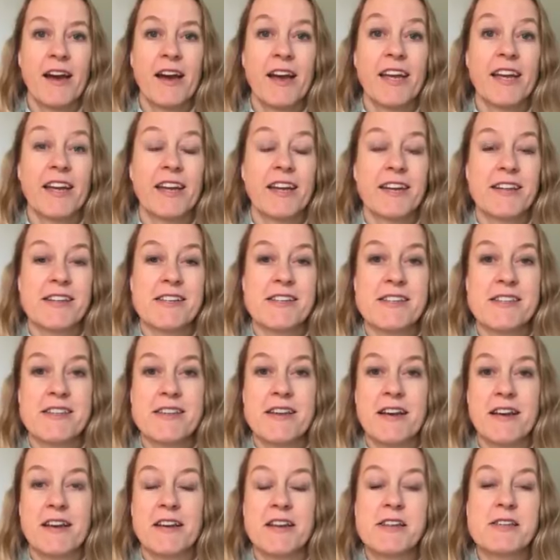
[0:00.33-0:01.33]
Hi,
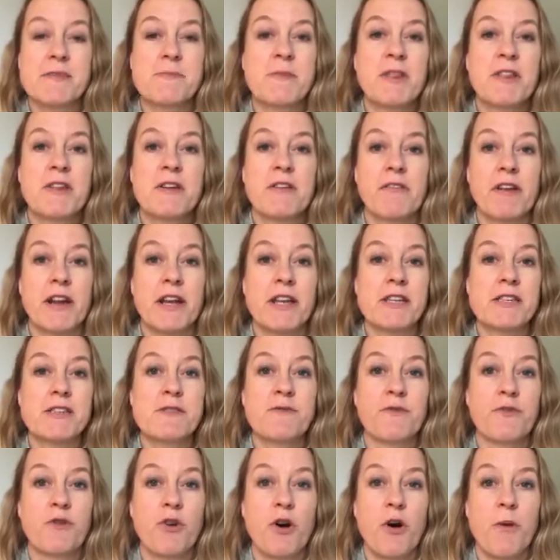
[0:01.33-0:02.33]
it's Tanya
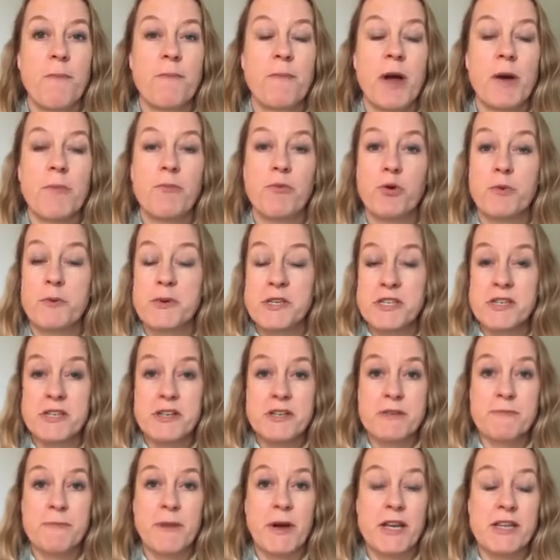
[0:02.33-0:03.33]
Smith-Lorenz from More
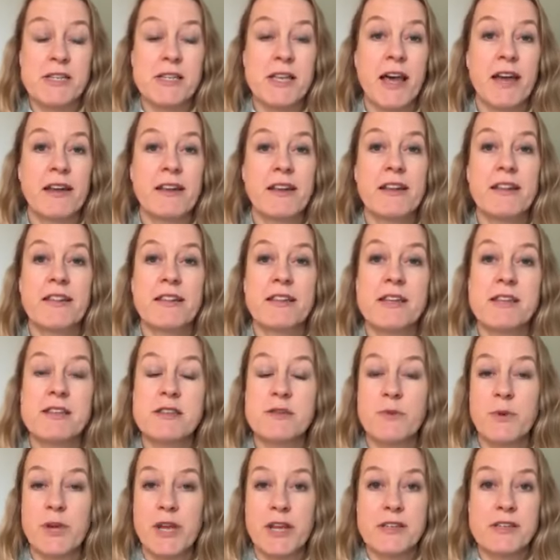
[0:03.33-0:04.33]
Business Buzz, and in
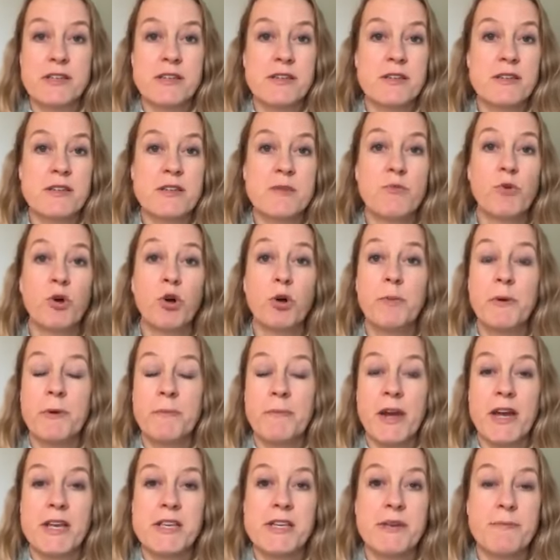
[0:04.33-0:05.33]
this week's Small But
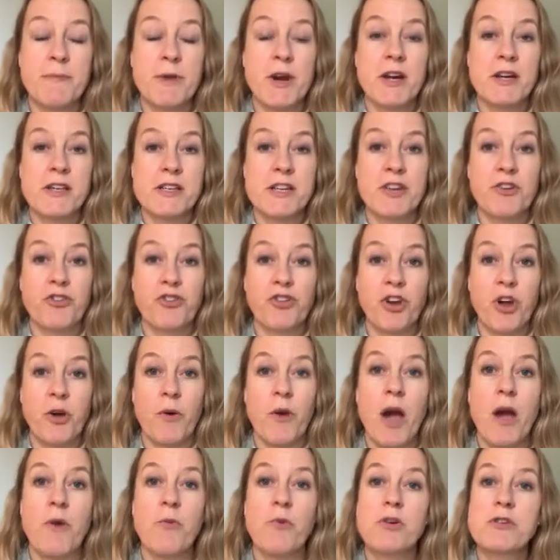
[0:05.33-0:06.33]
Mighty Marketing
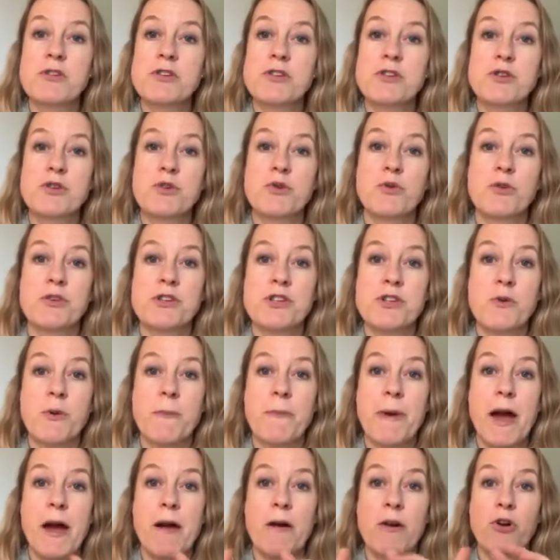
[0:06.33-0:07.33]
Show, I want to talk to you
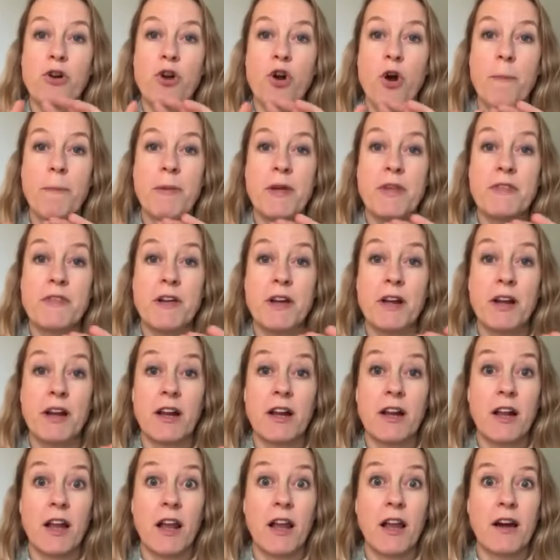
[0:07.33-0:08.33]
about copy
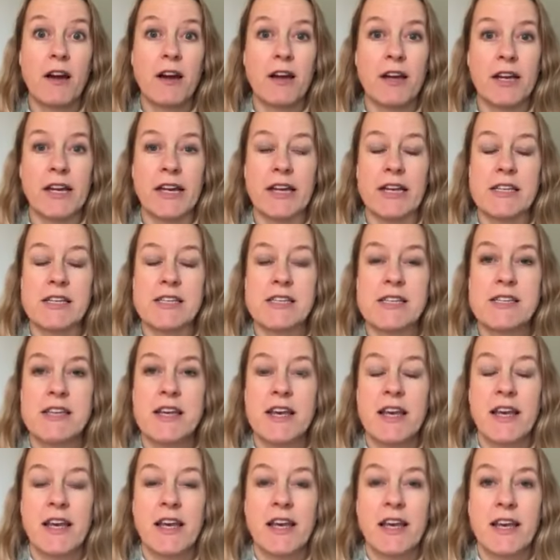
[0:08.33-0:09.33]
that glides.
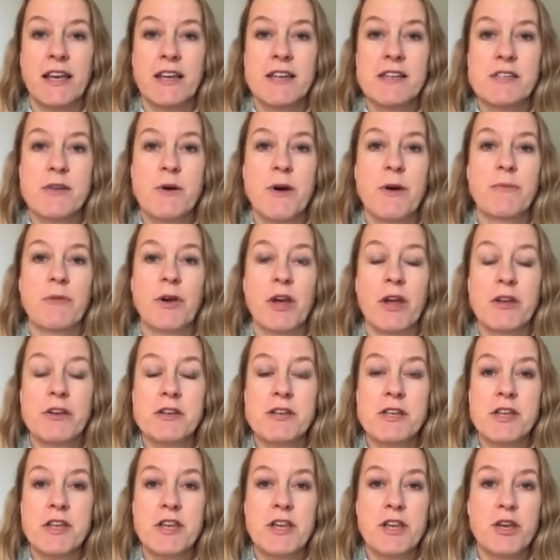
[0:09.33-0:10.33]
So I'm going
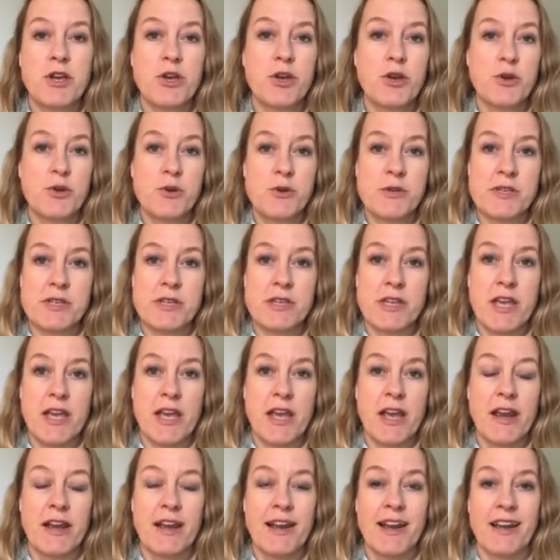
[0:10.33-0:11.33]
to use
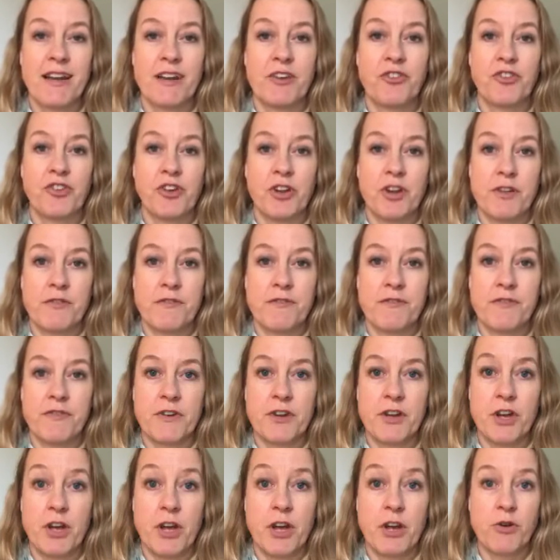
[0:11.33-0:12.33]
the analogy of
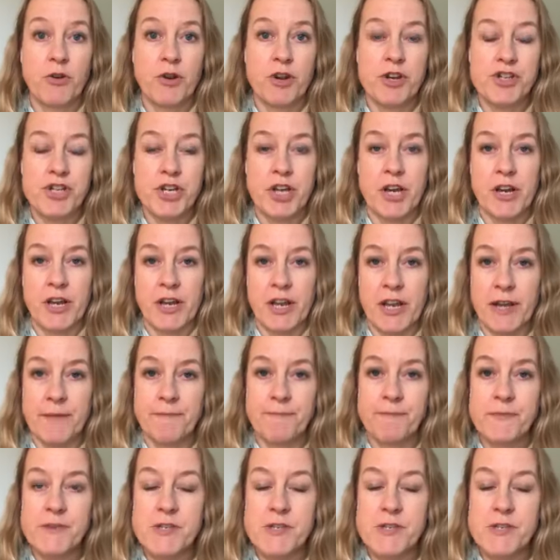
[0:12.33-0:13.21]
going on a journey.